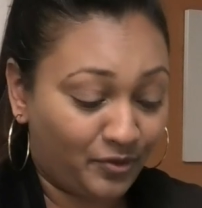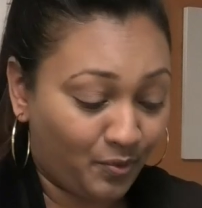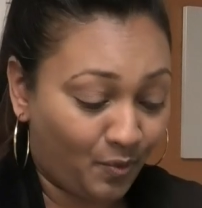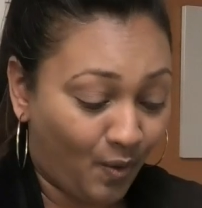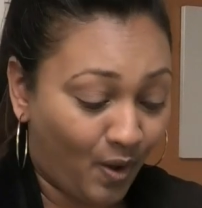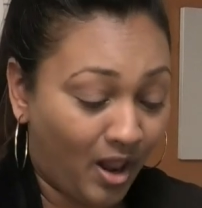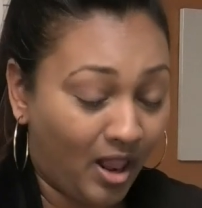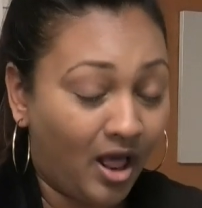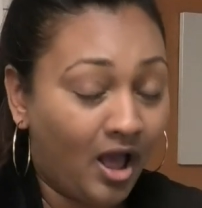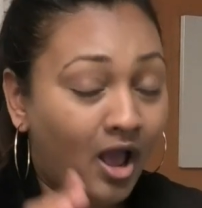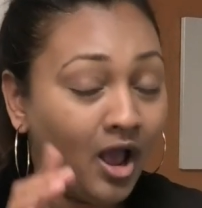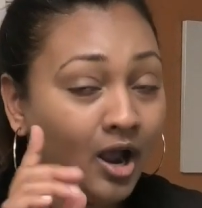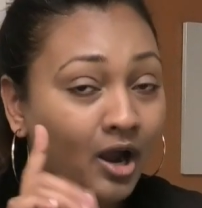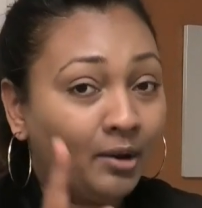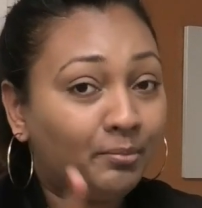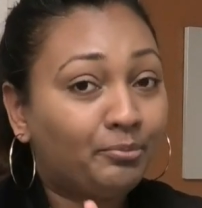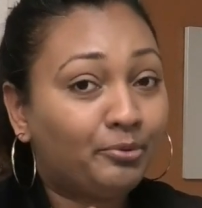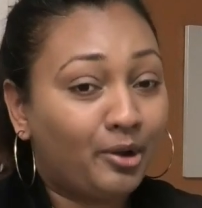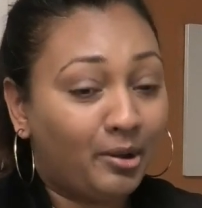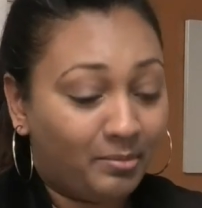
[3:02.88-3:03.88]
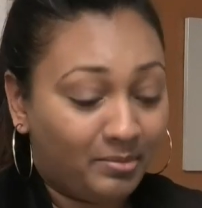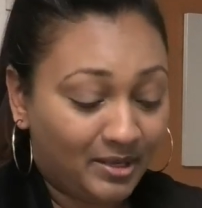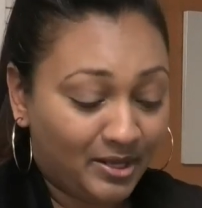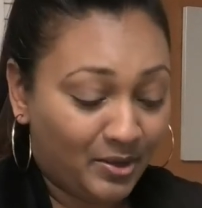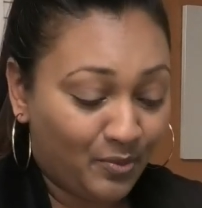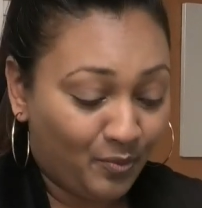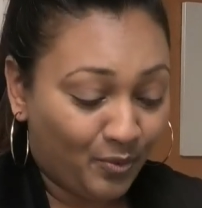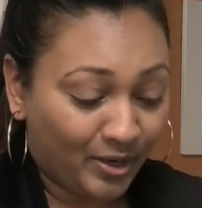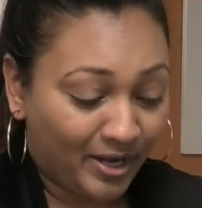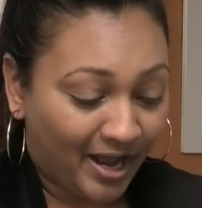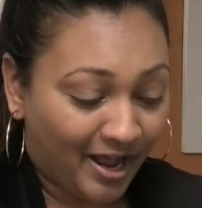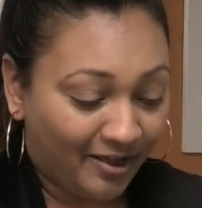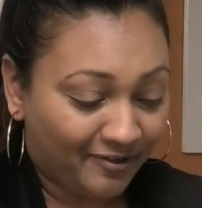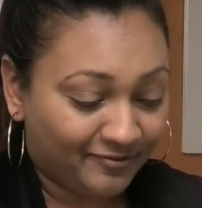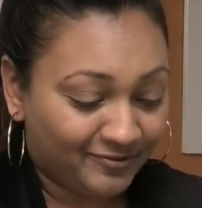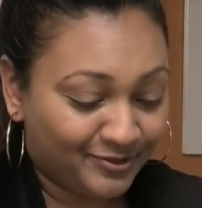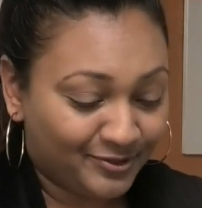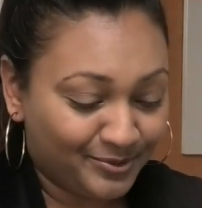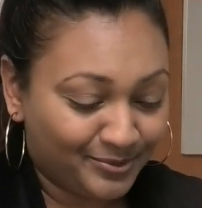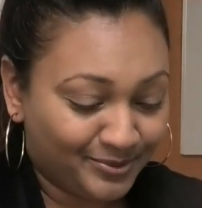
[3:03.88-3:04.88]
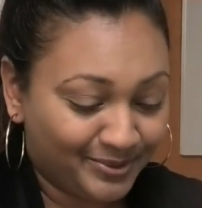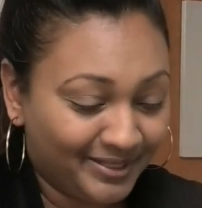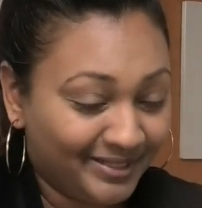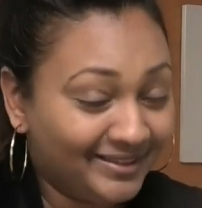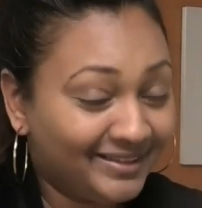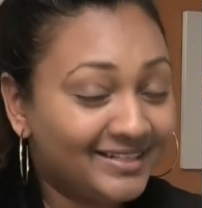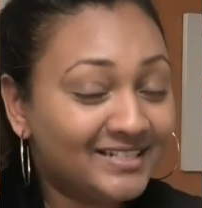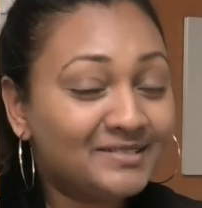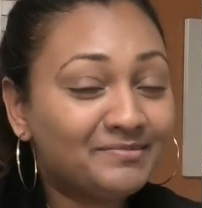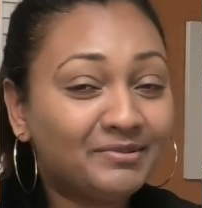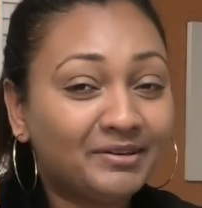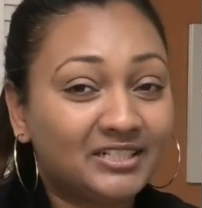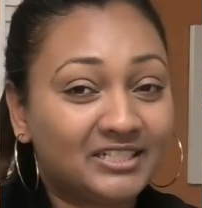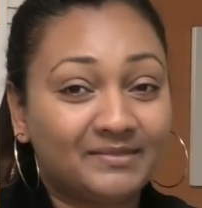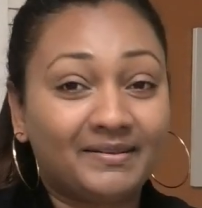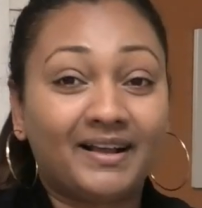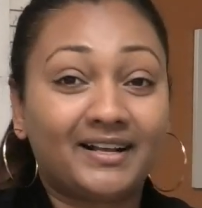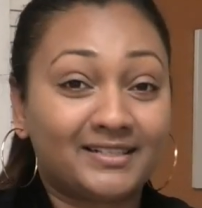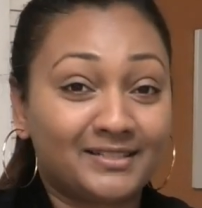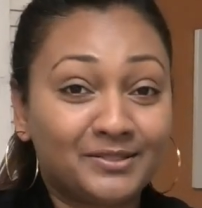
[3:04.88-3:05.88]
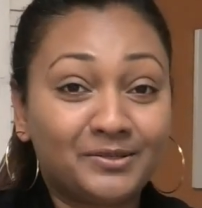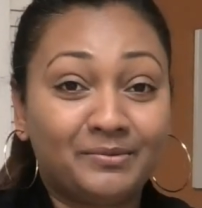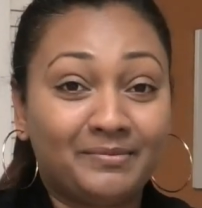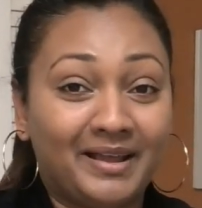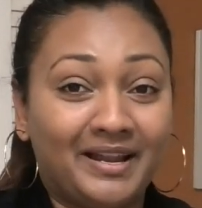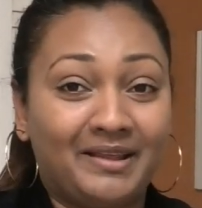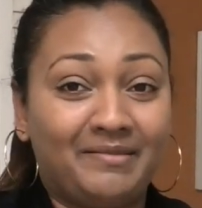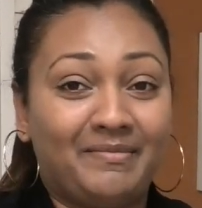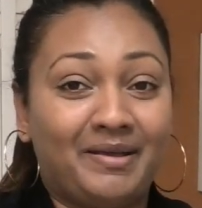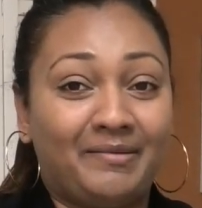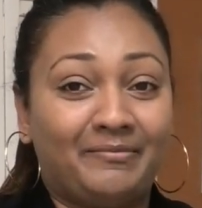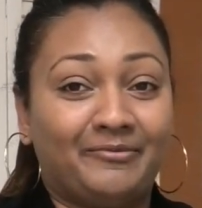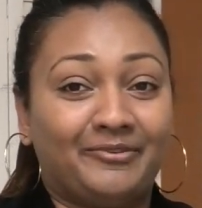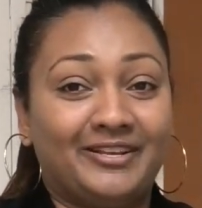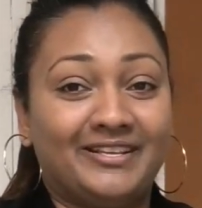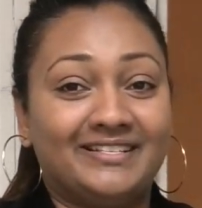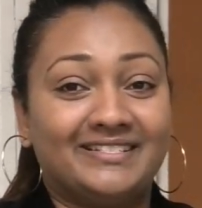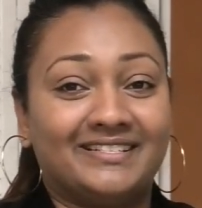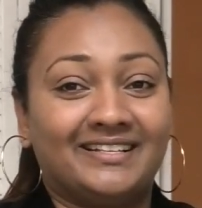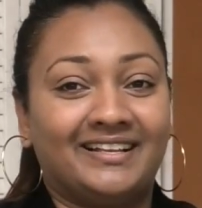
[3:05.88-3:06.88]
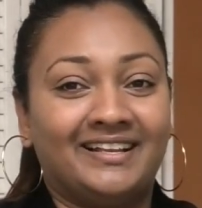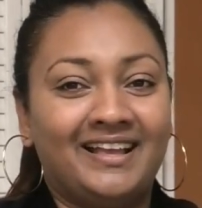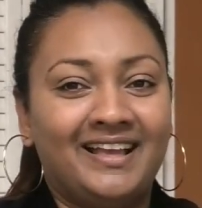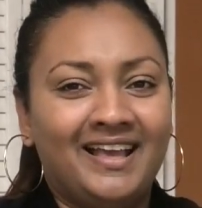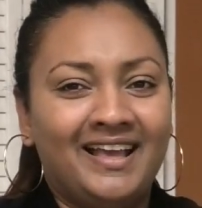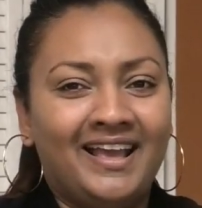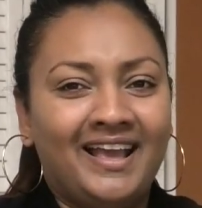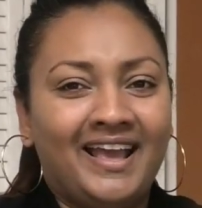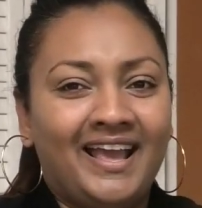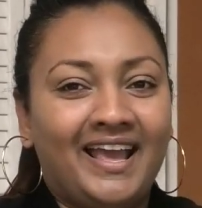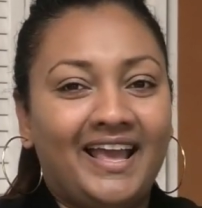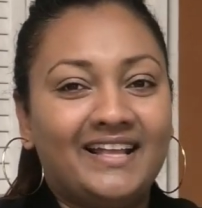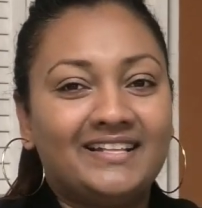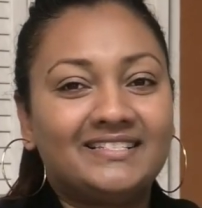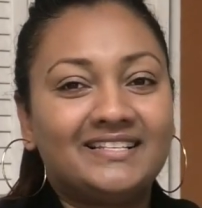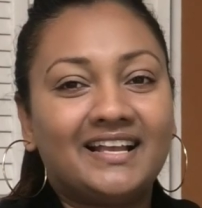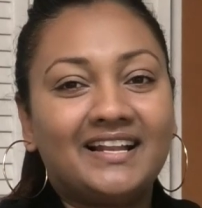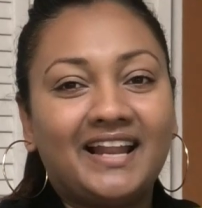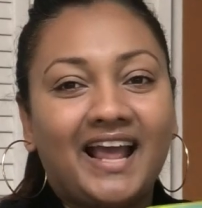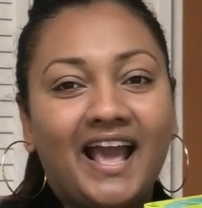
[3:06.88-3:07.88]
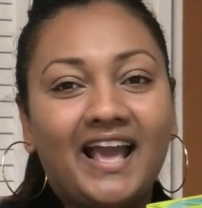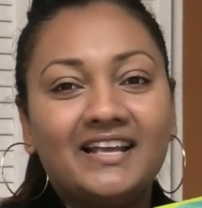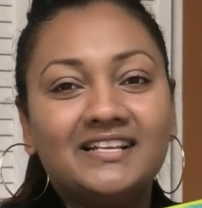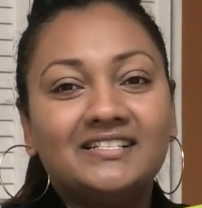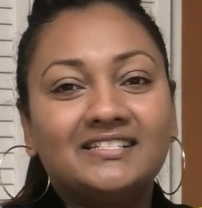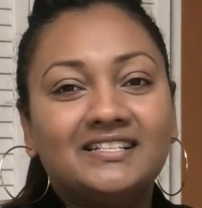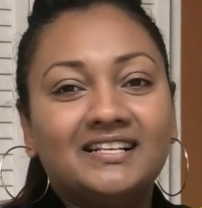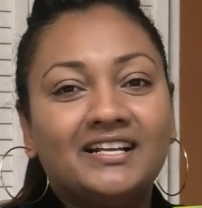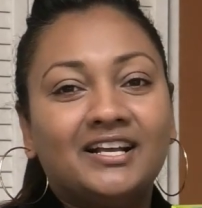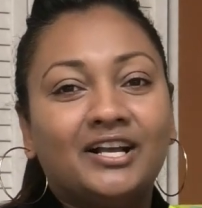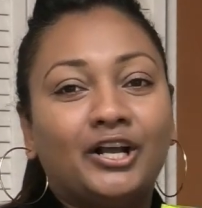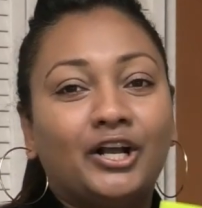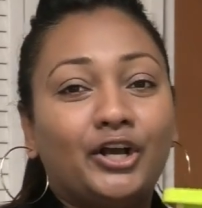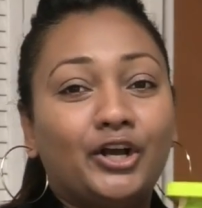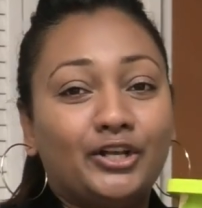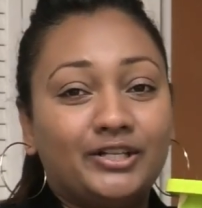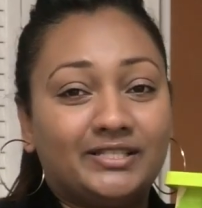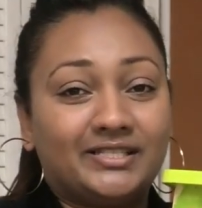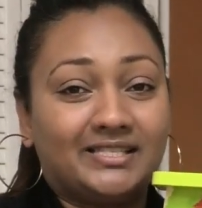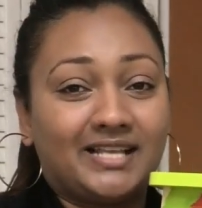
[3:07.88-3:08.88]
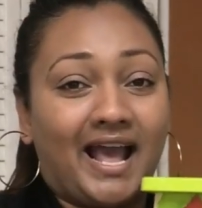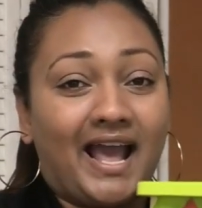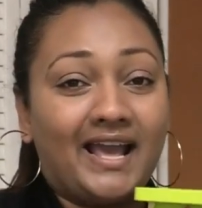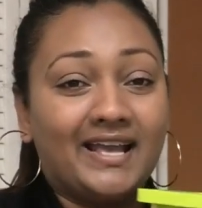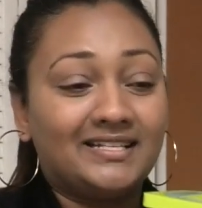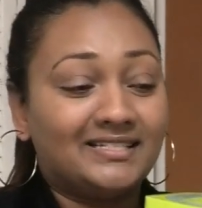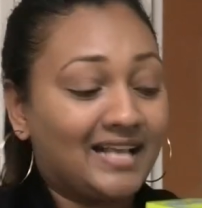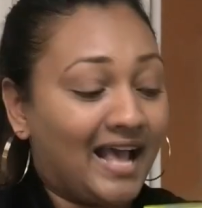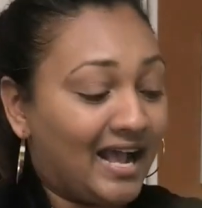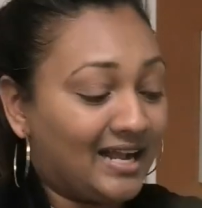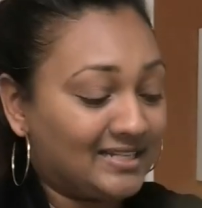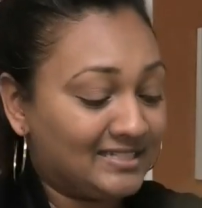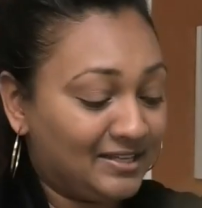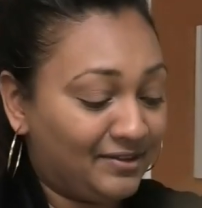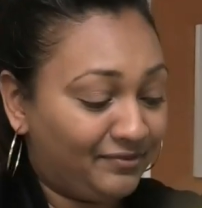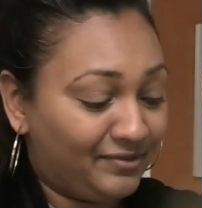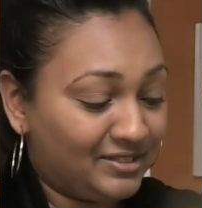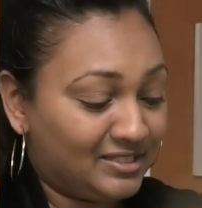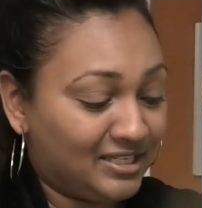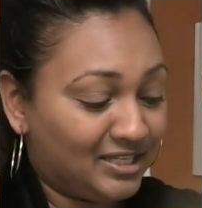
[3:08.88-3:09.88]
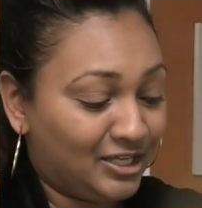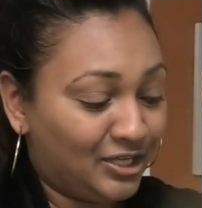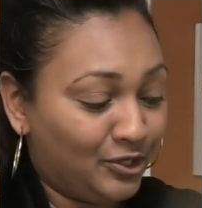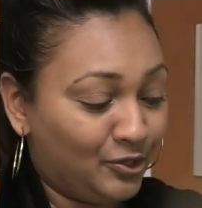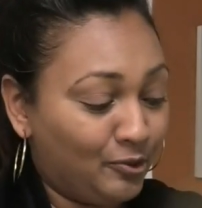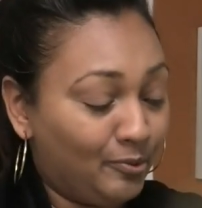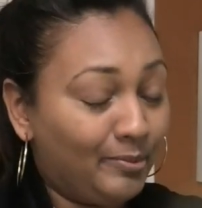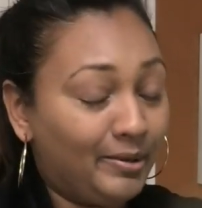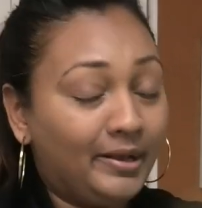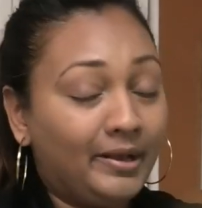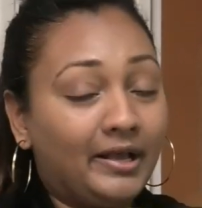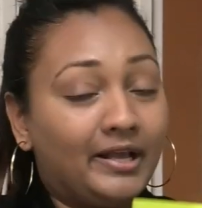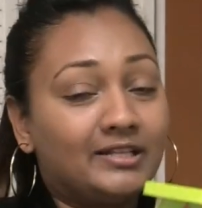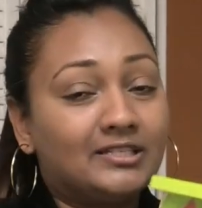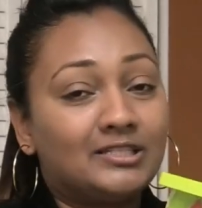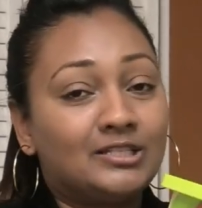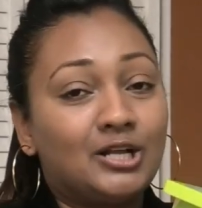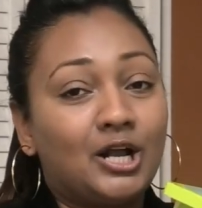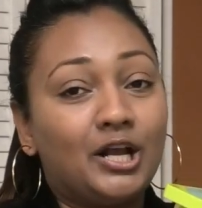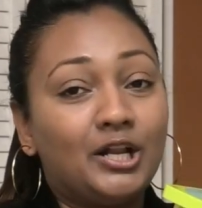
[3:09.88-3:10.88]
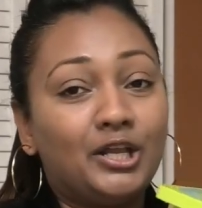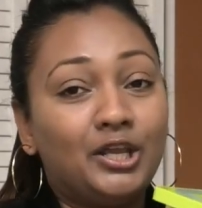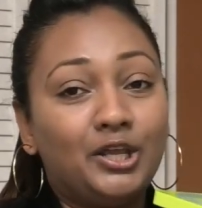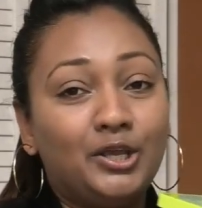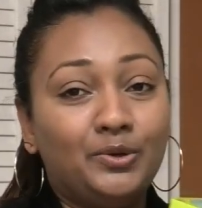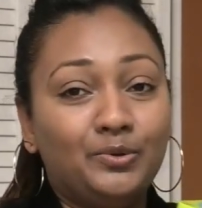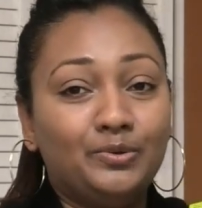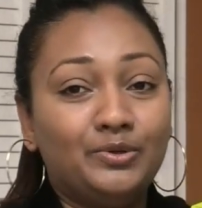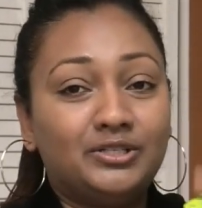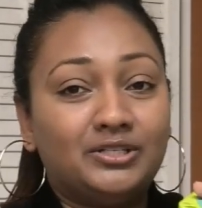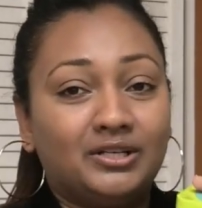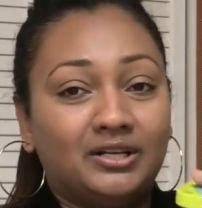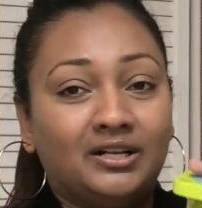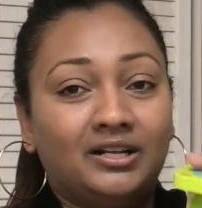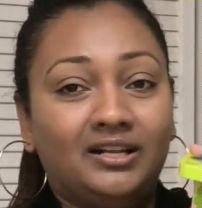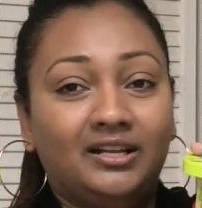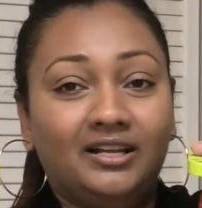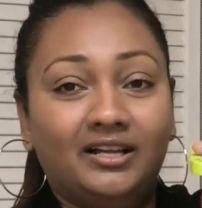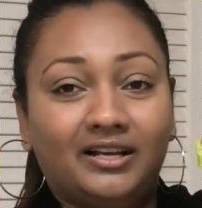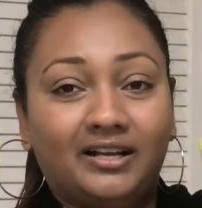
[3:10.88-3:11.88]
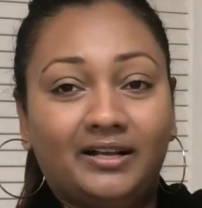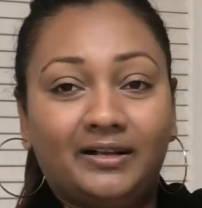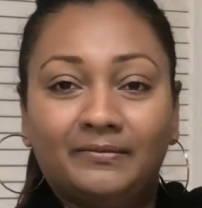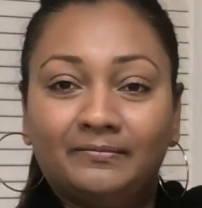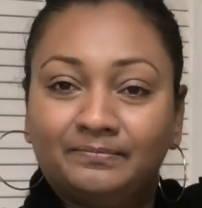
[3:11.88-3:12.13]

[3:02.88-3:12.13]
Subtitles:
you all probably would have too. This brings back so many memories. It's a nice, good size activity cube. It's not huge. Look,